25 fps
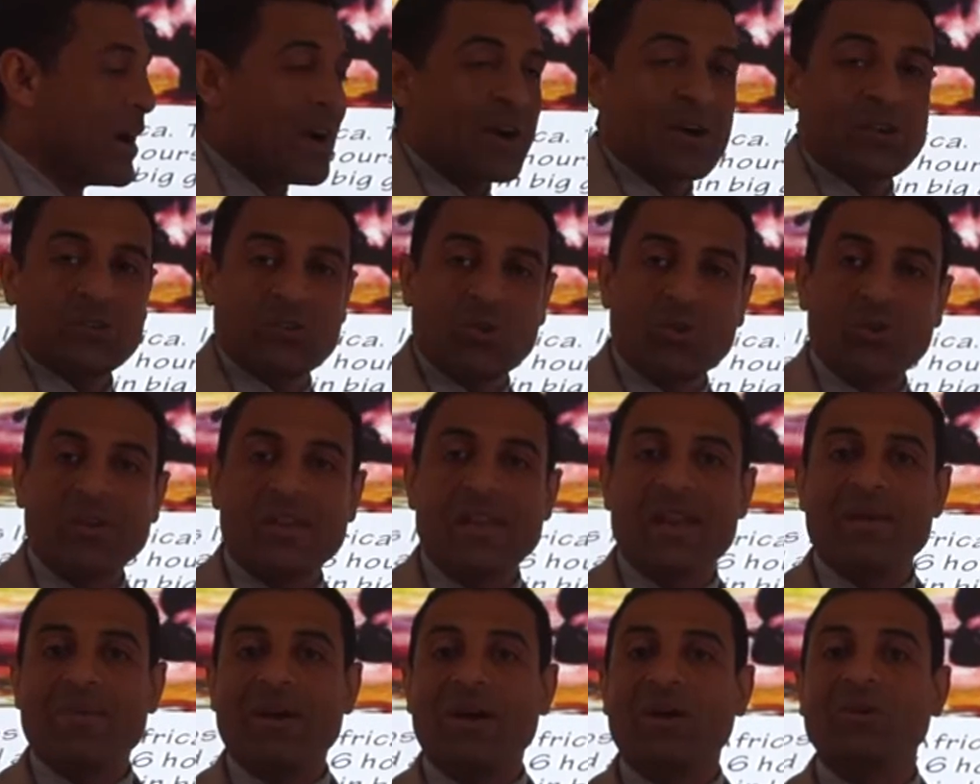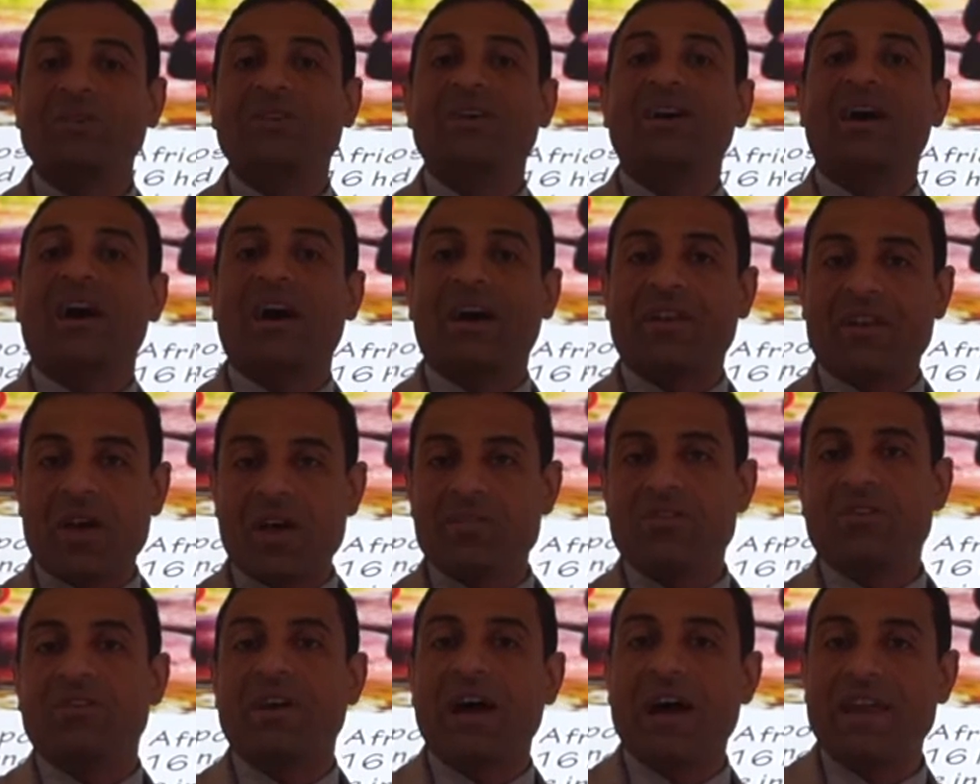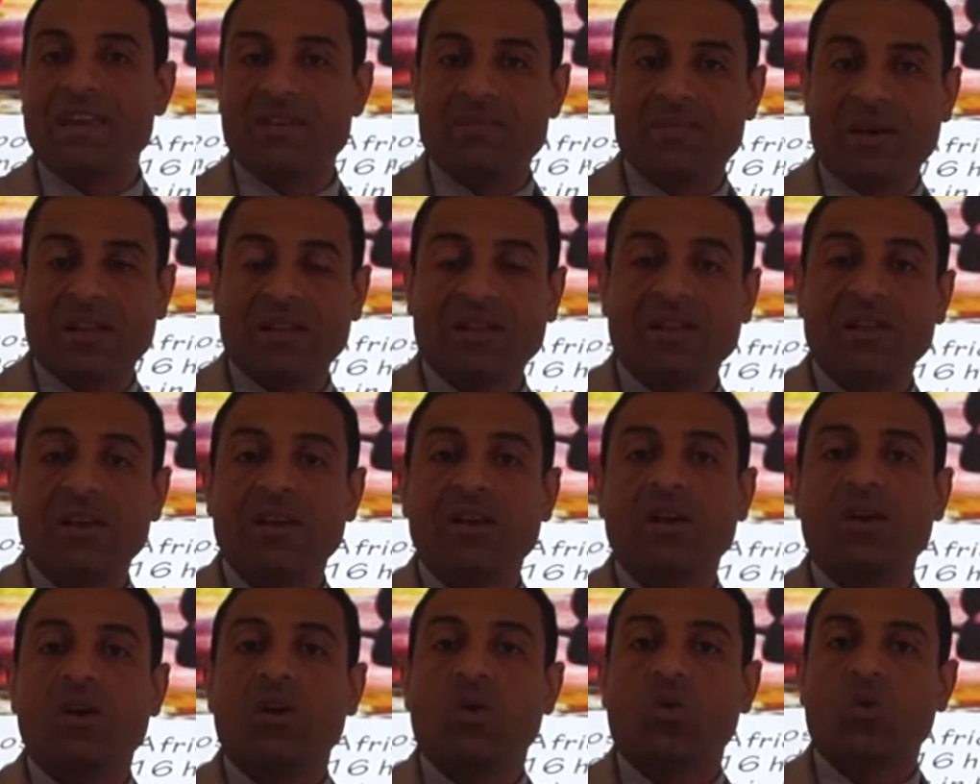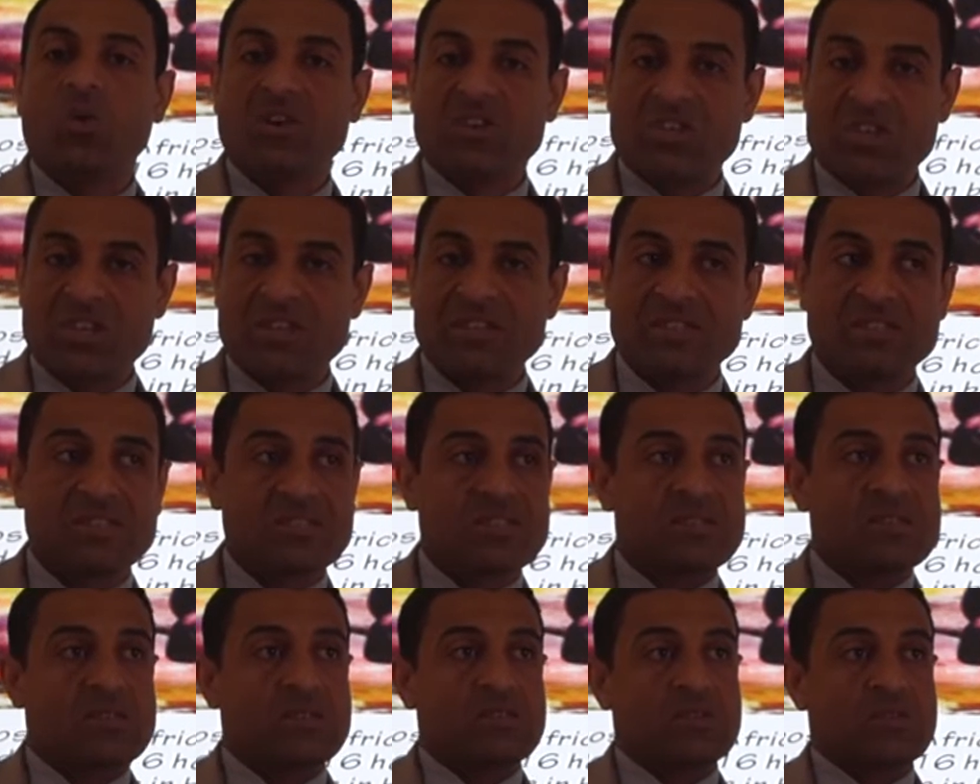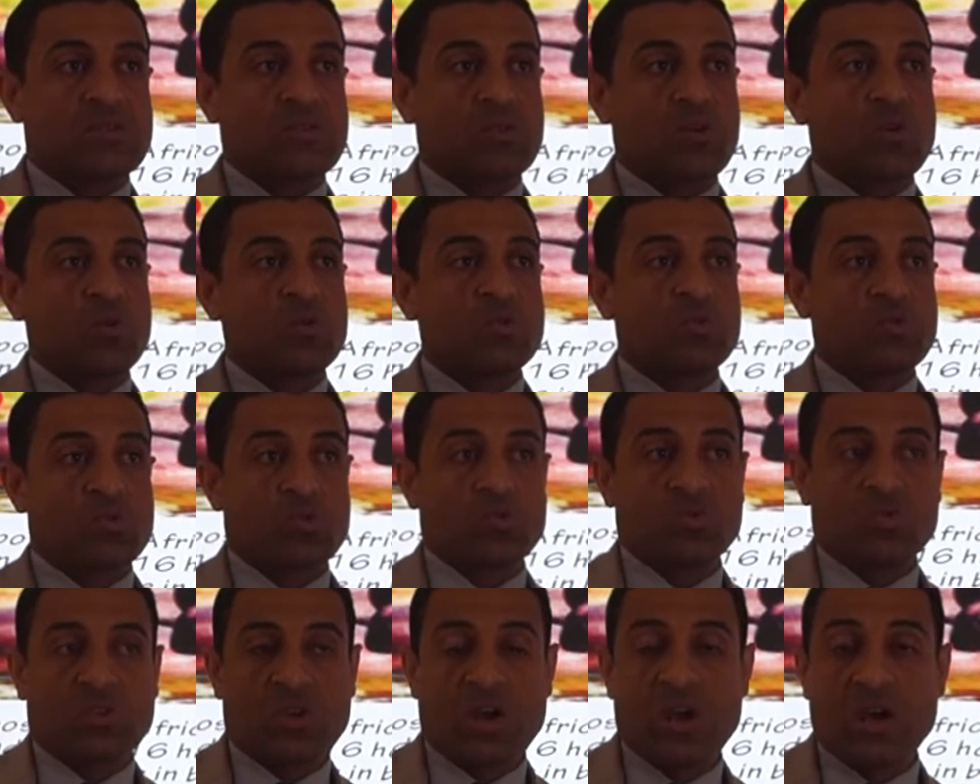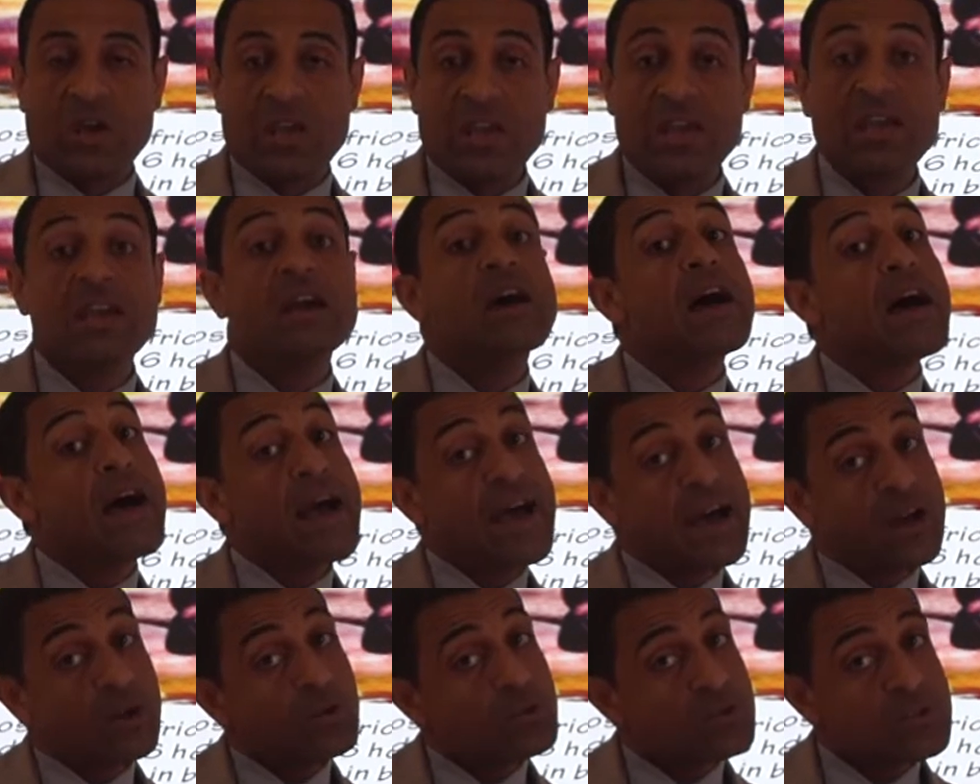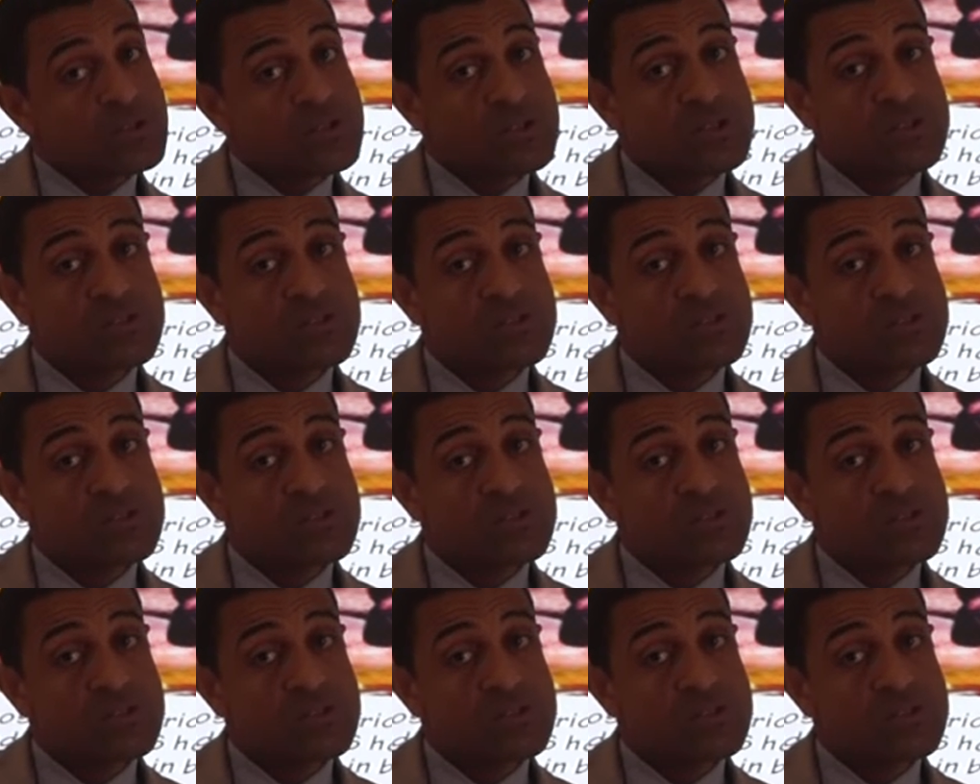are talking about another animal which is going to die out.